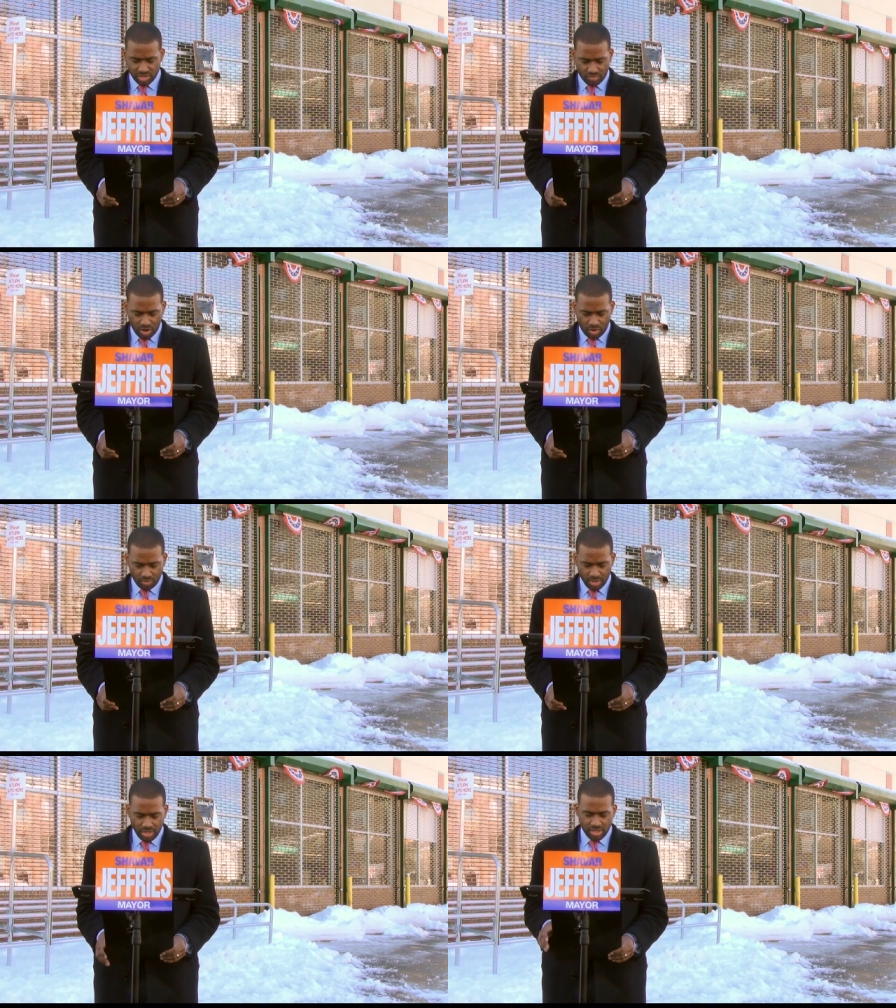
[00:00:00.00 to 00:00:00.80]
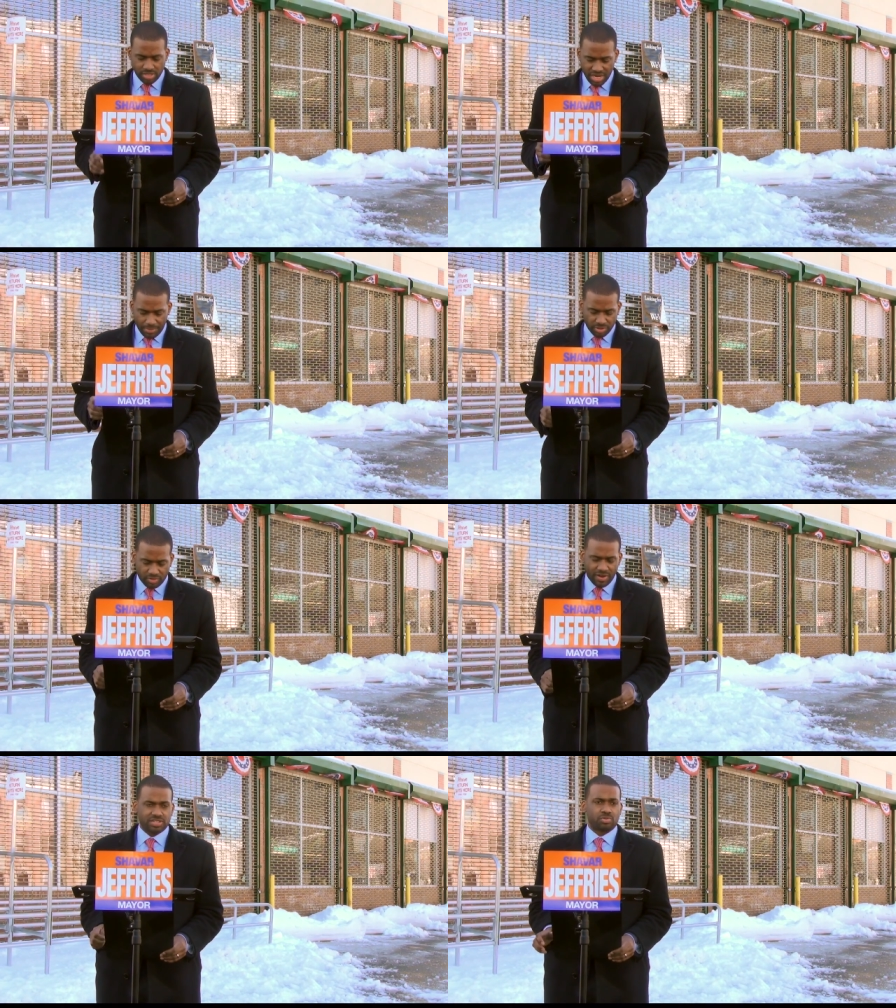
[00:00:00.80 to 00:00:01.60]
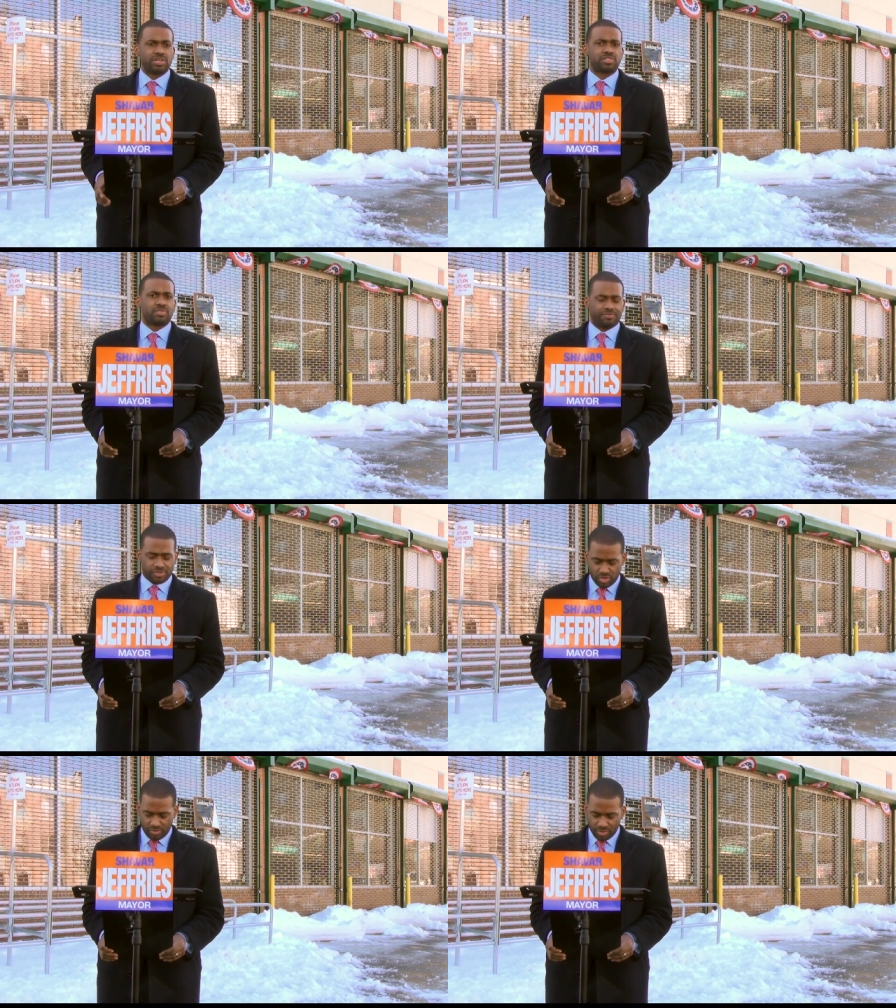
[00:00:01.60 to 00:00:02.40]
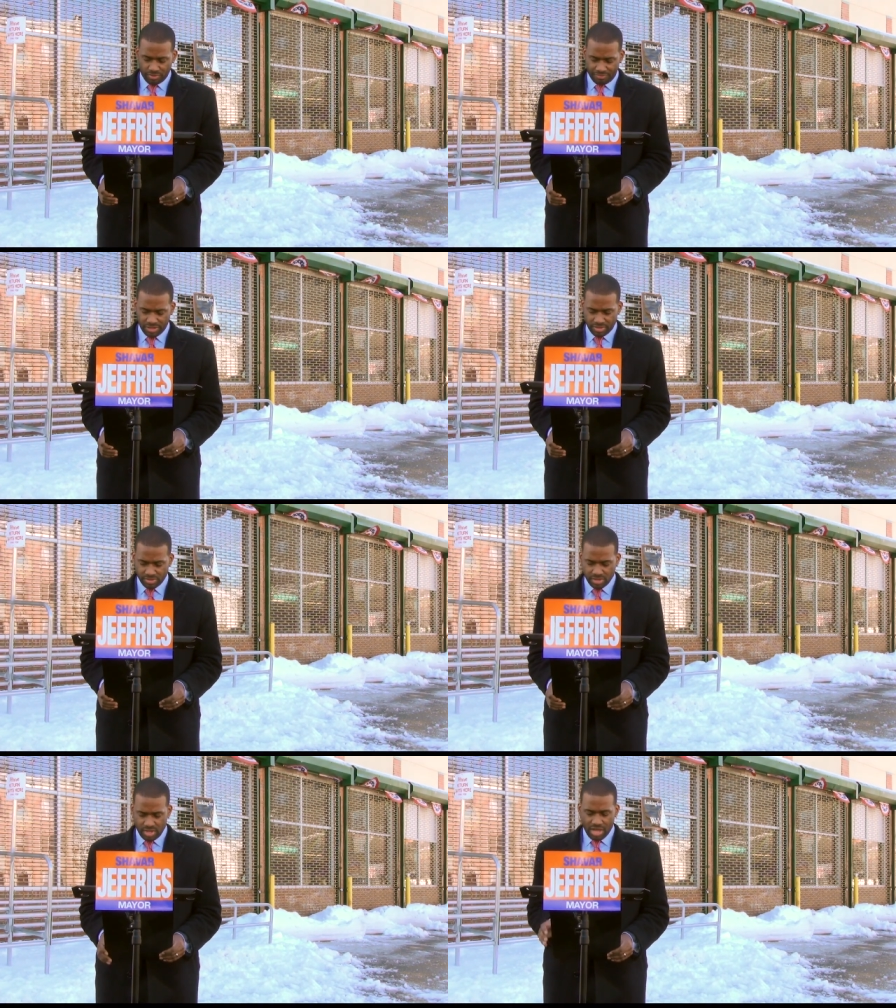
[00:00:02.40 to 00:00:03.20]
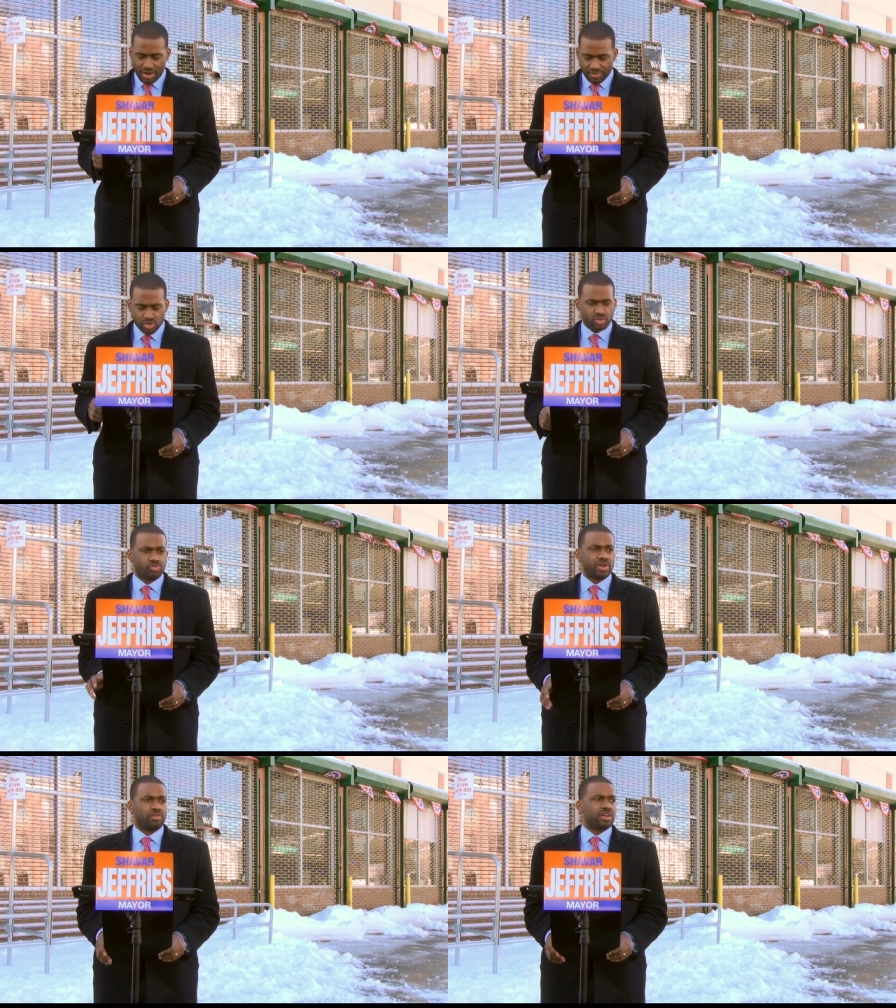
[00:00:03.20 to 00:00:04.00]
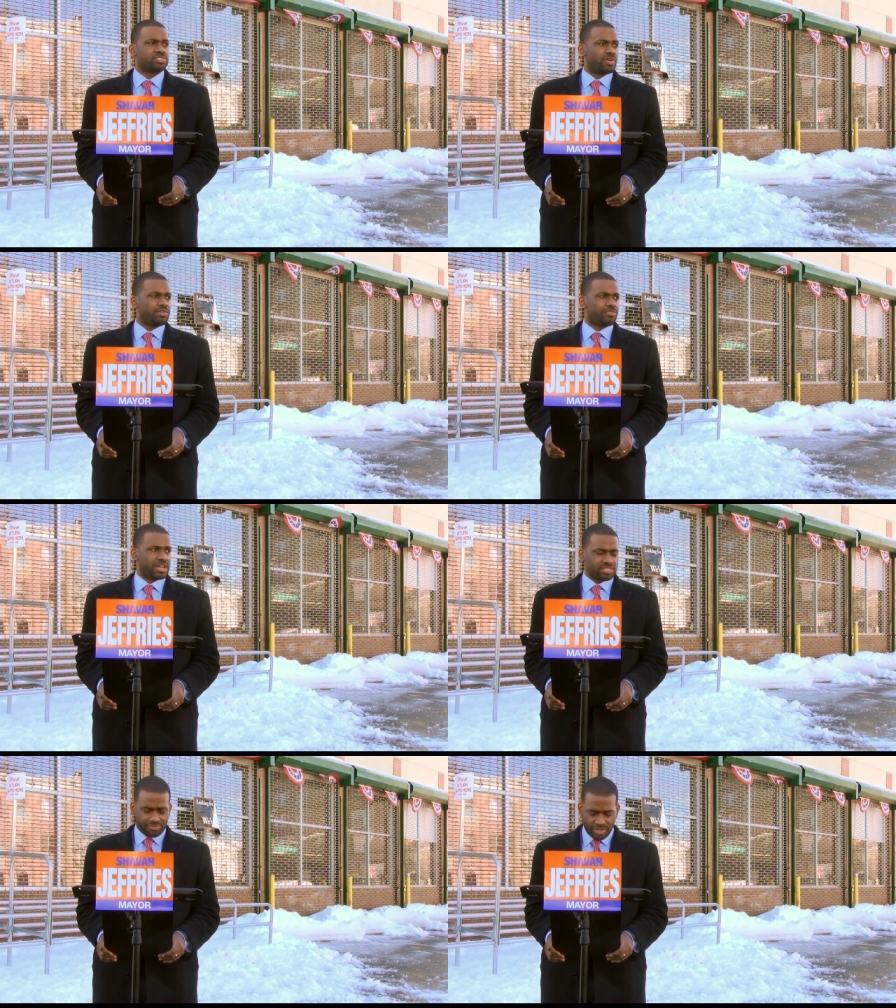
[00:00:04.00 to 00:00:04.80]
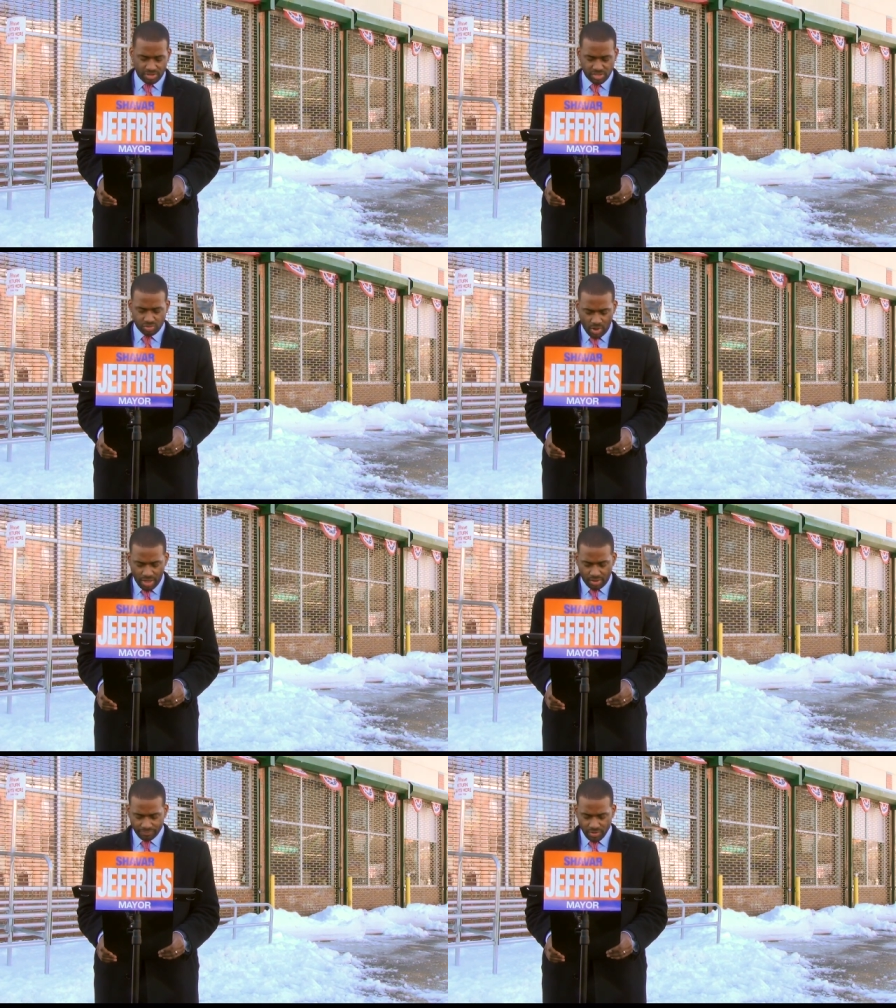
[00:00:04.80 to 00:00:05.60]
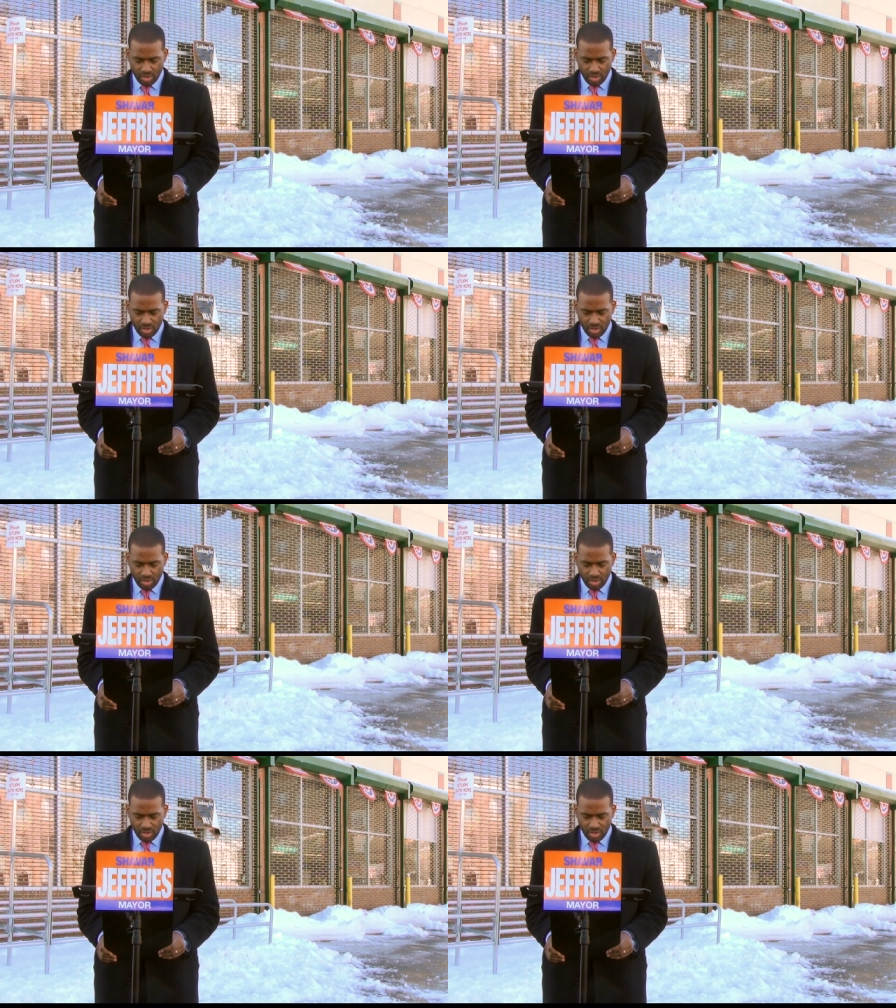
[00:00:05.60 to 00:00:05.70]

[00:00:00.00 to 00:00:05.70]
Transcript: in a row doubled the graduation rate for juvenile offenders, and reduced rearrest rate for ex-offenders as well.